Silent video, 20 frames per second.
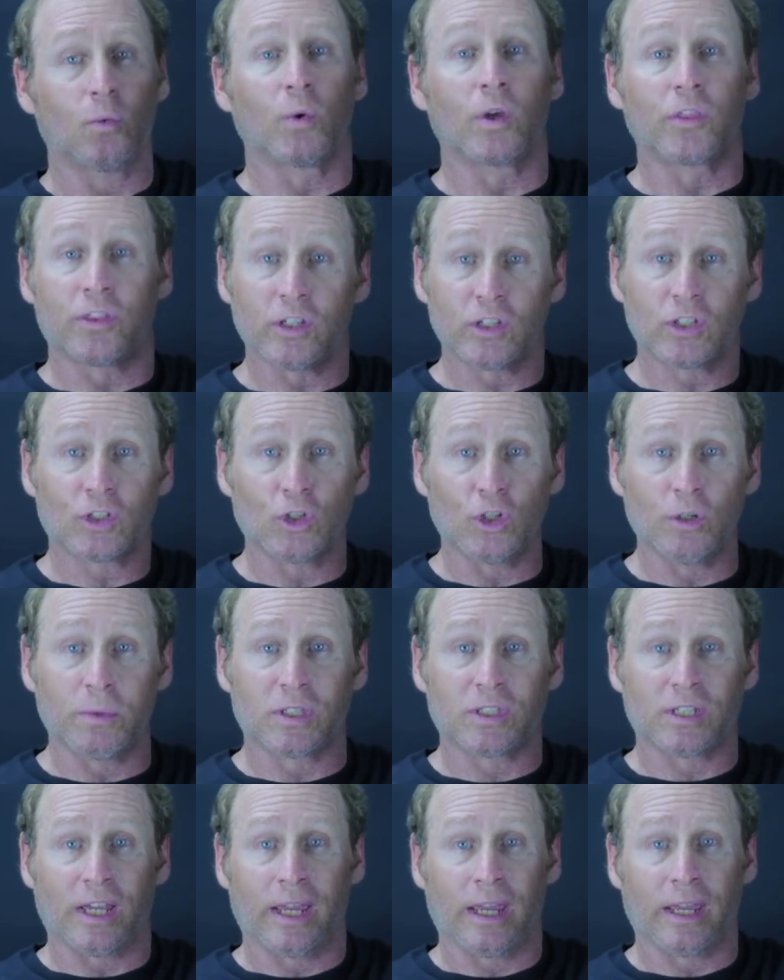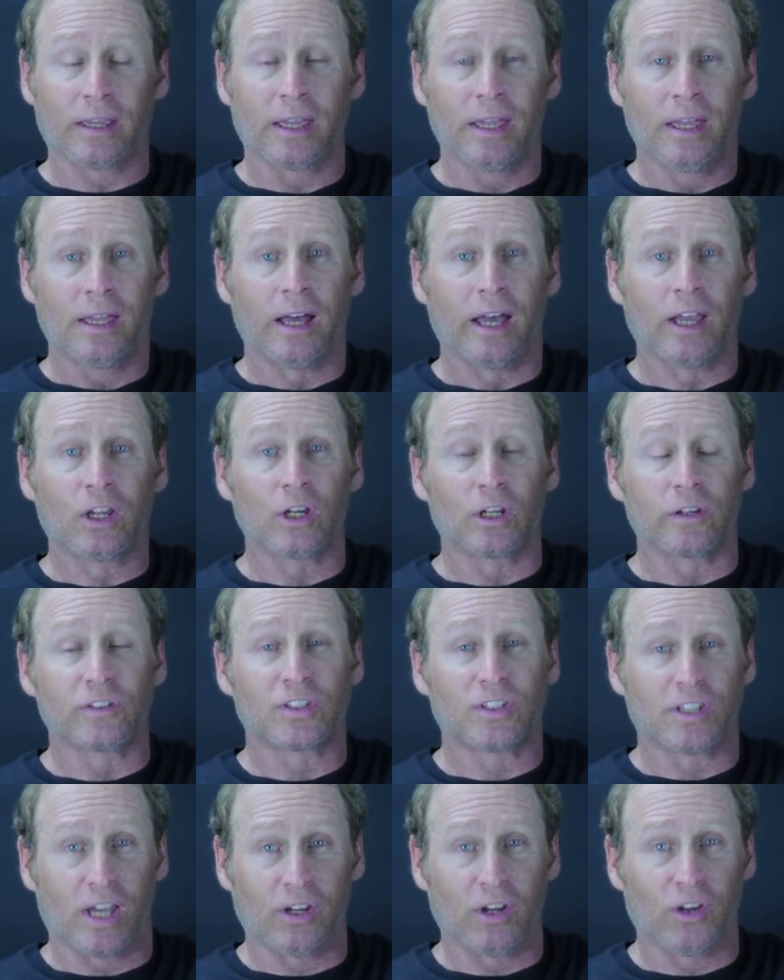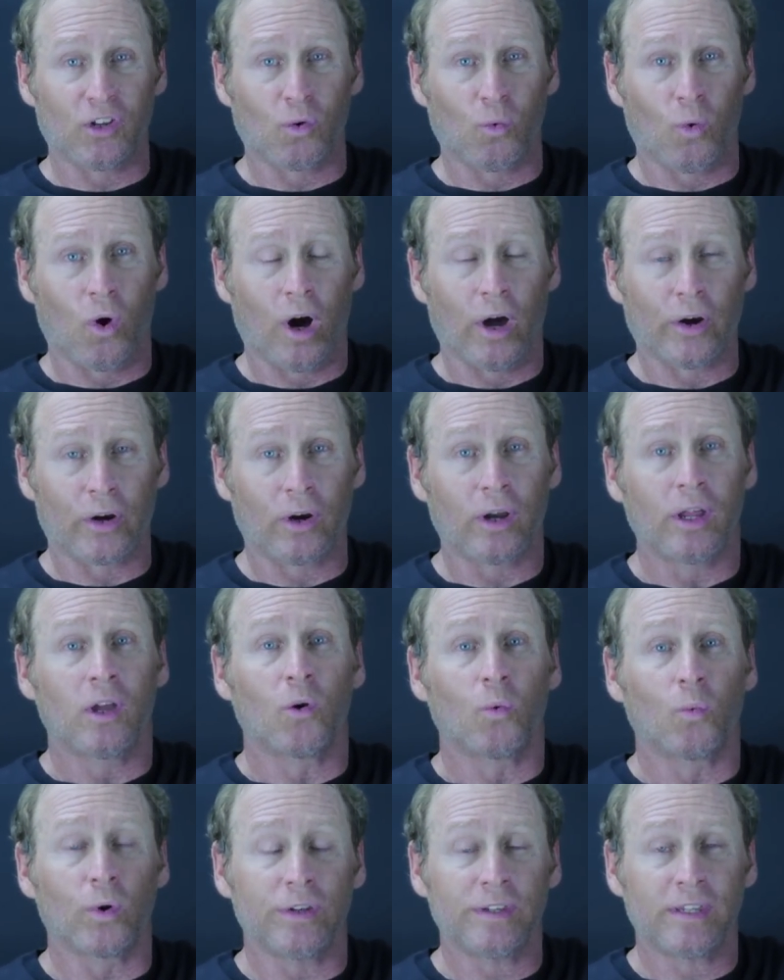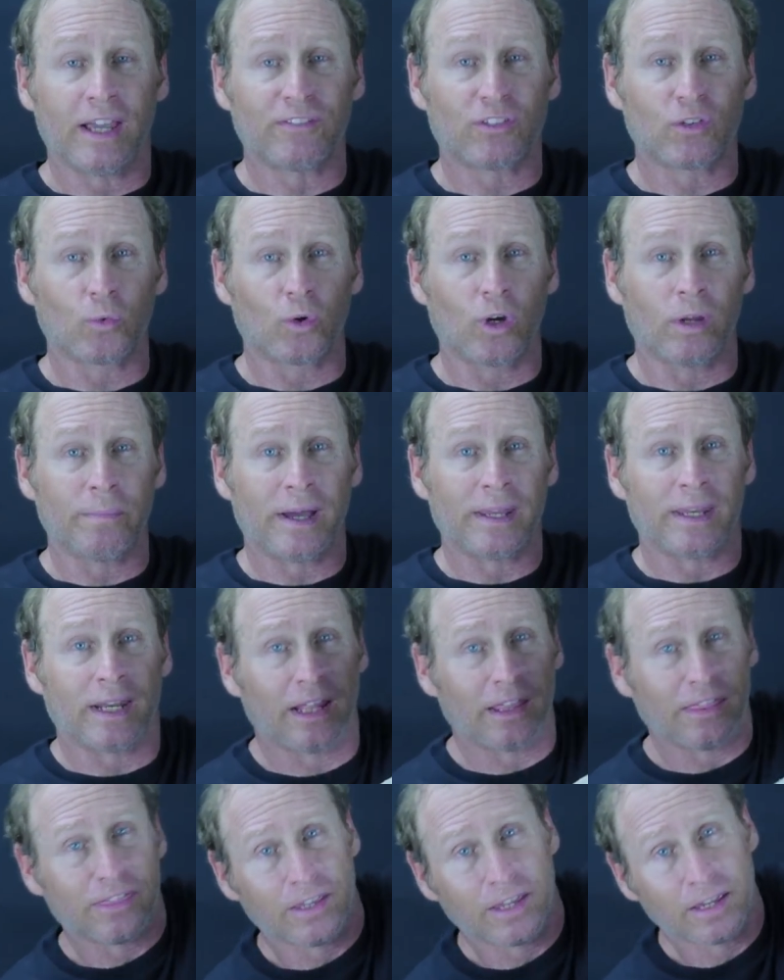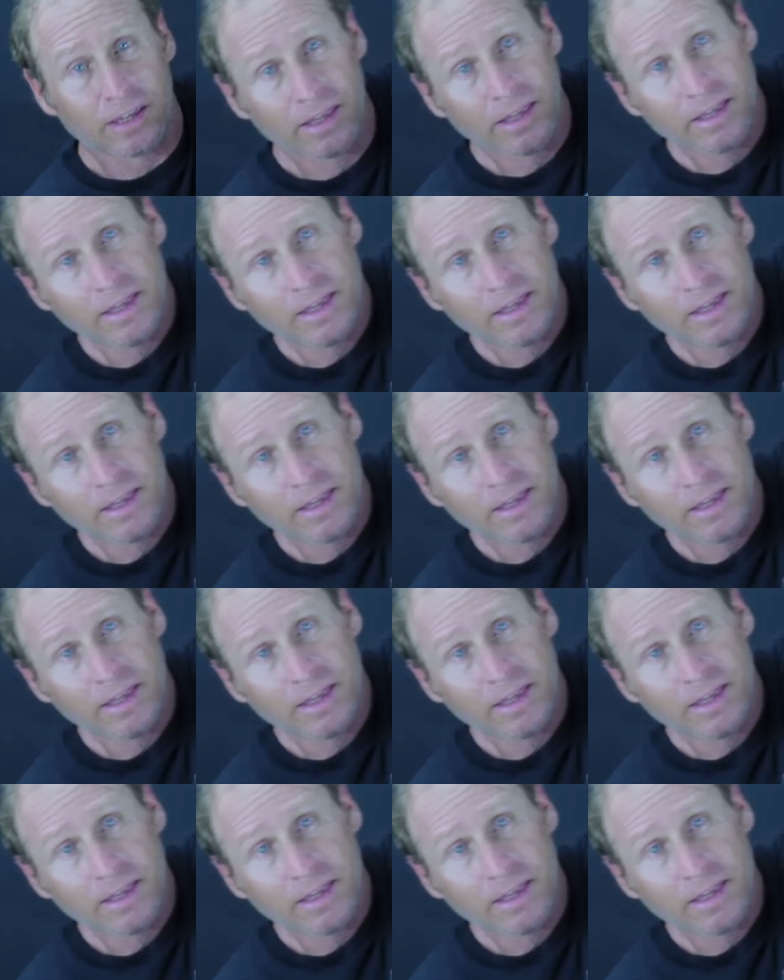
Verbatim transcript: With this scuba tank, I could have stayed underwater, wouldn't have to worry about anything,